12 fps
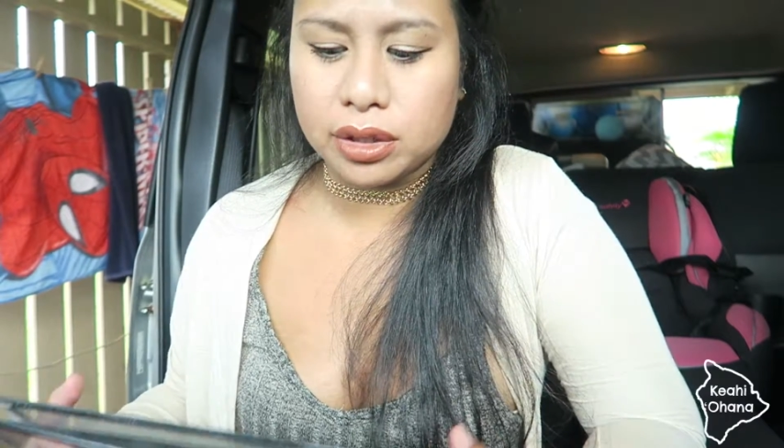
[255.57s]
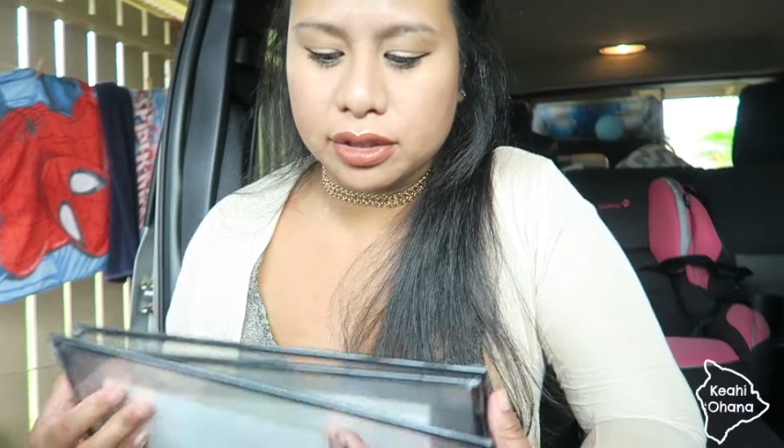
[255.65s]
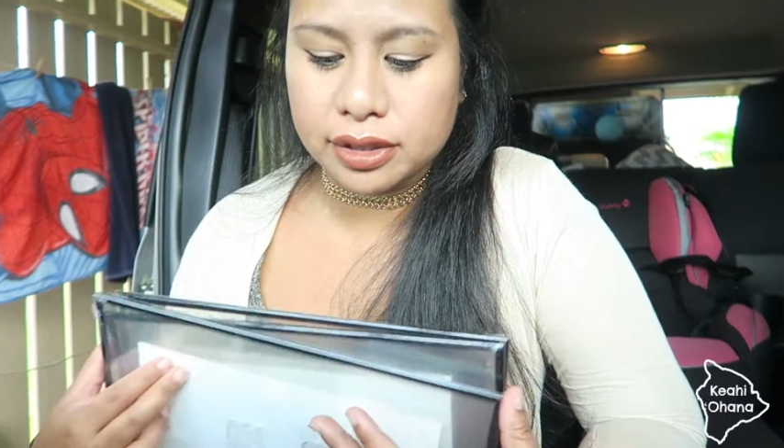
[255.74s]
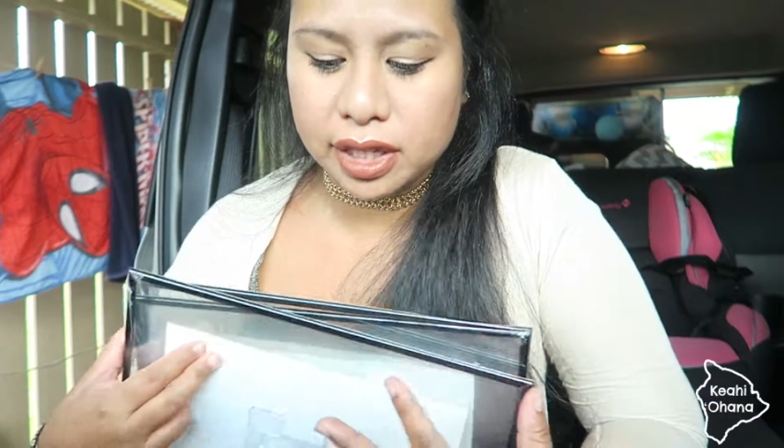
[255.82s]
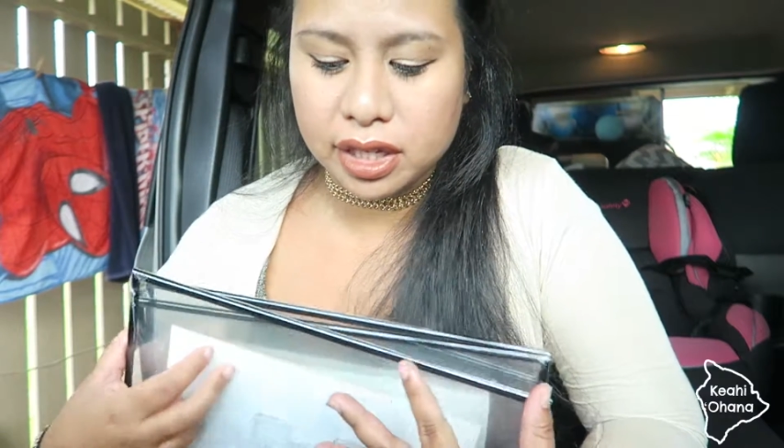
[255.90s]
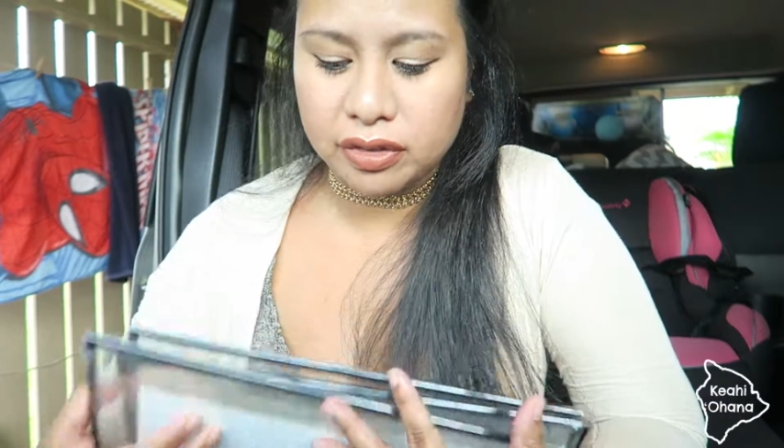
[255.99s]
it
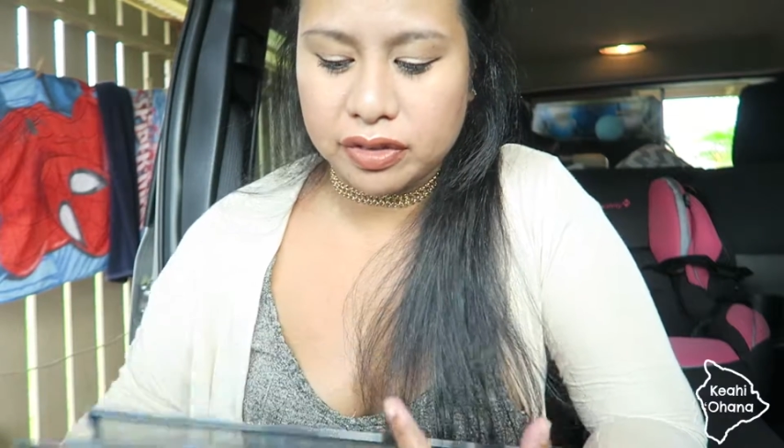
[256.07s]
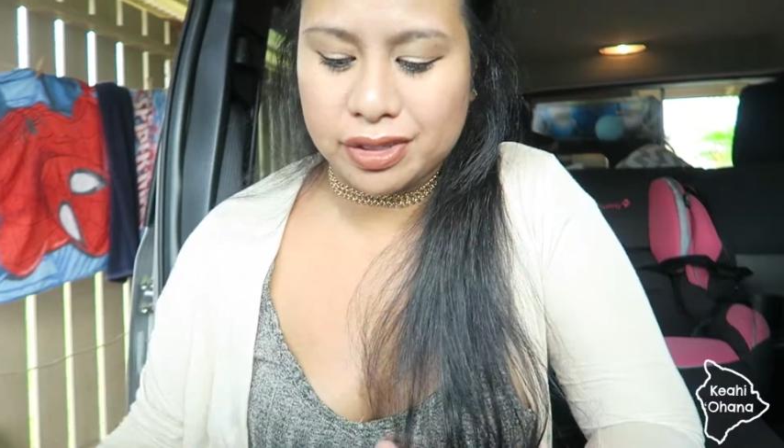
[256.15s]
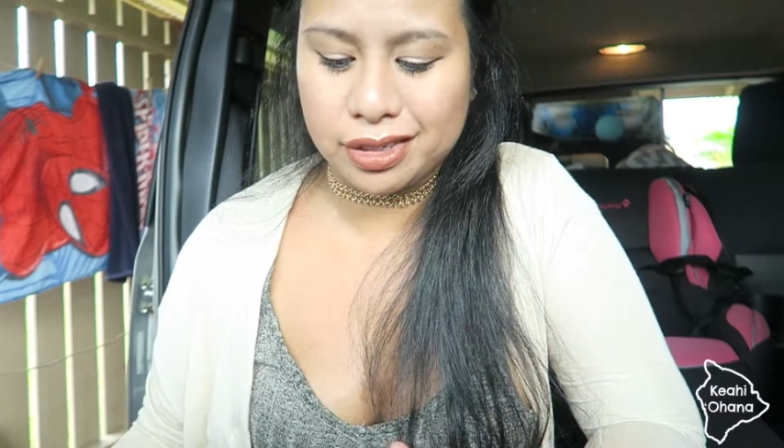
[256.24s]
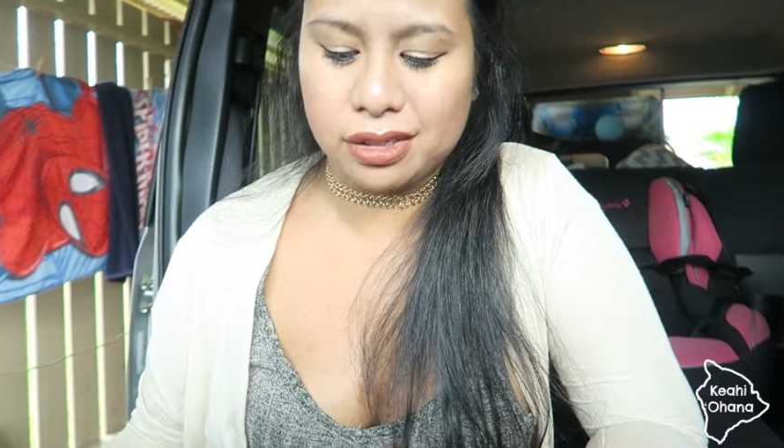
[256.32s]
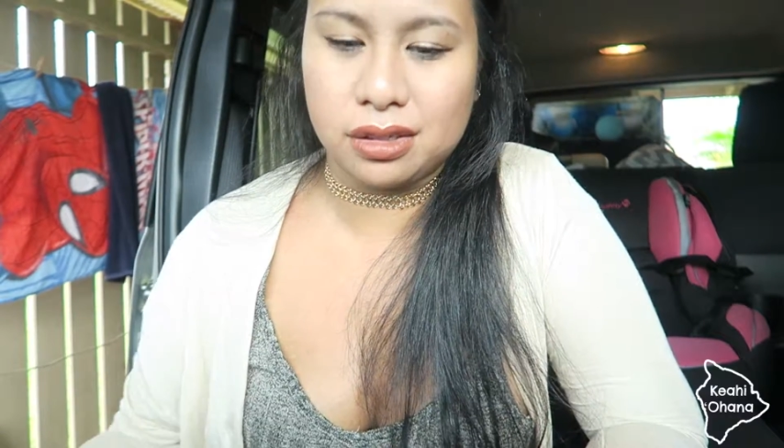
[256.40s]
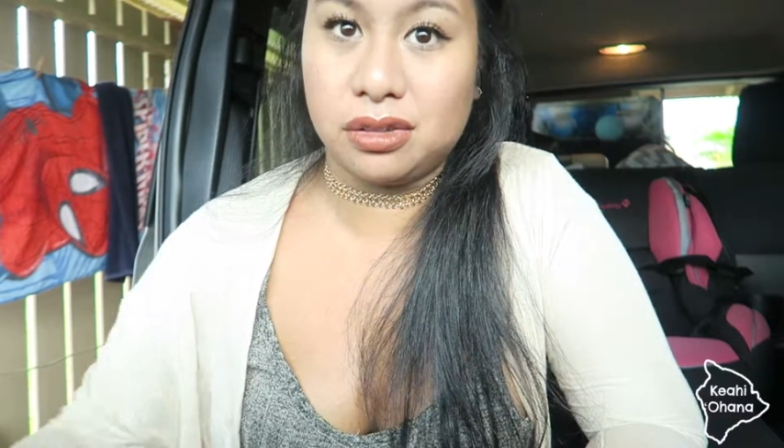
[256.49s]
looks like if
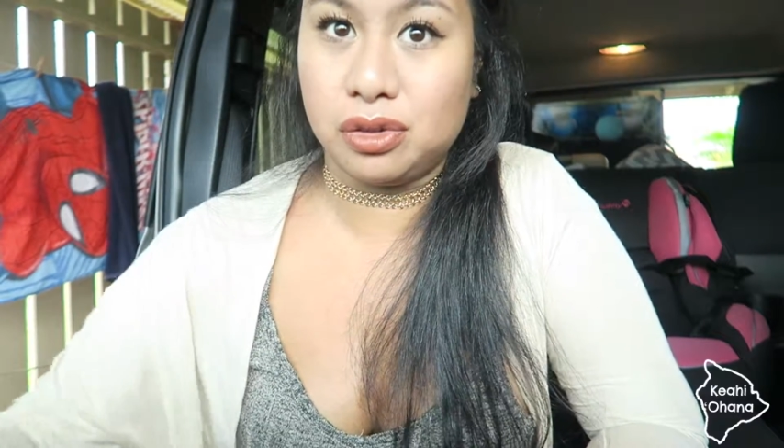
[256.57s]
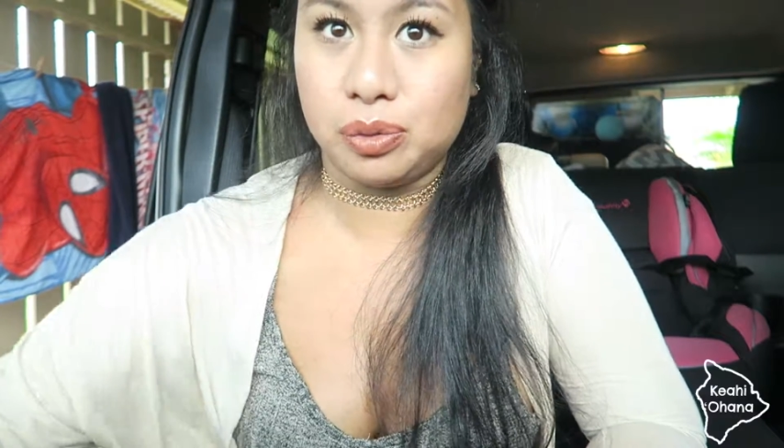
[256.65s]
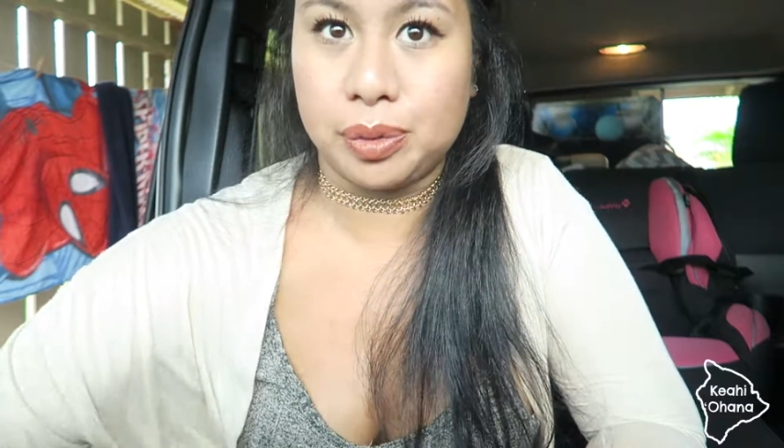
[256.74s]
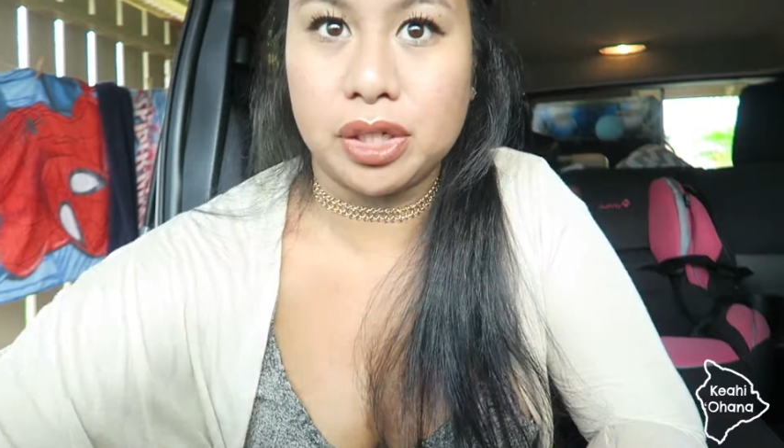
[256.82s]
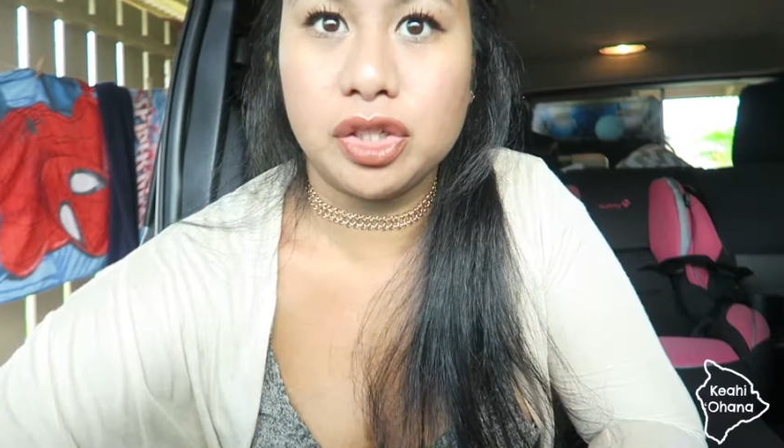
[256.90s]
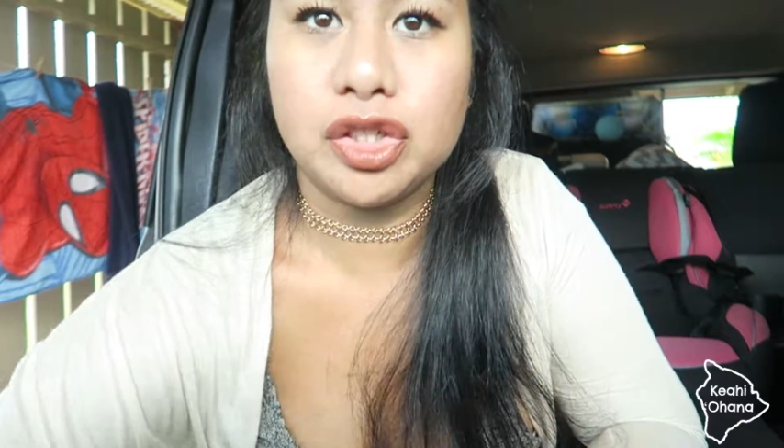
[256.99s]
it's like too
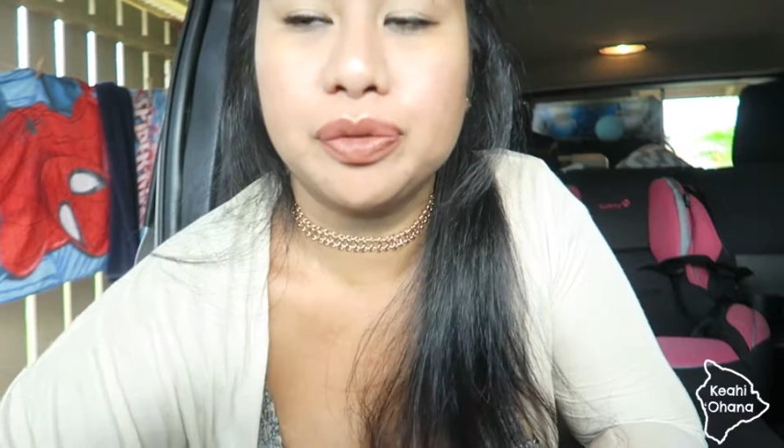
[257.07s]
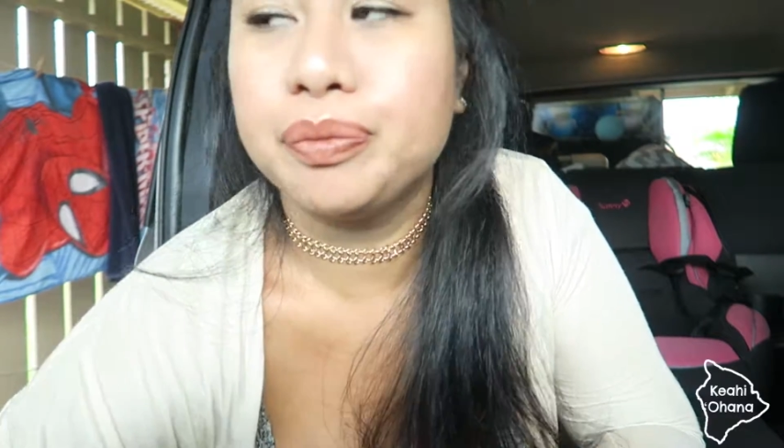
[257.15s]
much.